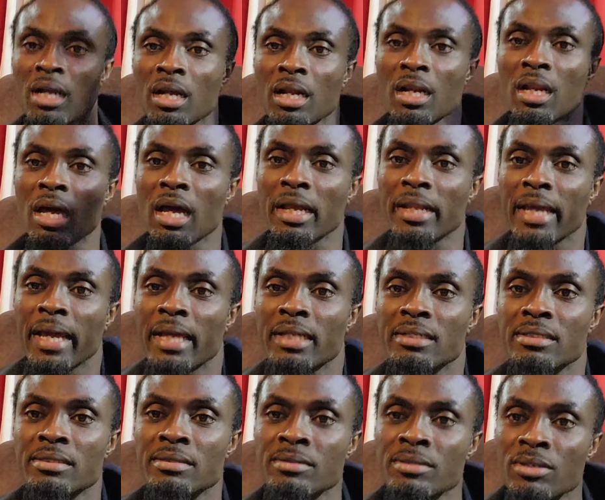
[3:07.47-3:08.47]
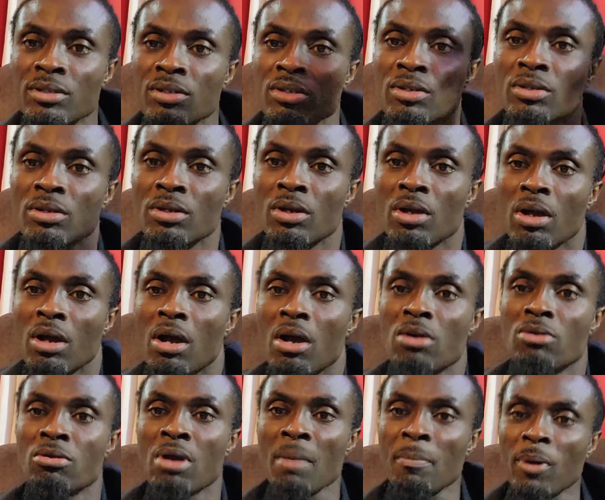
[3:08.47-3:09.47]
Claudette,
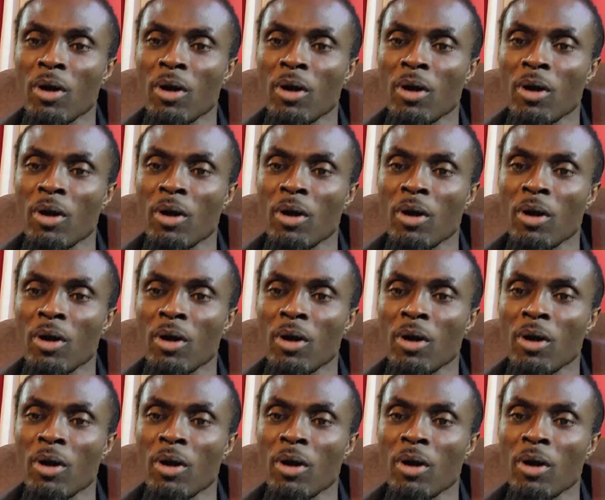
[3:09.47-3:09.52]
my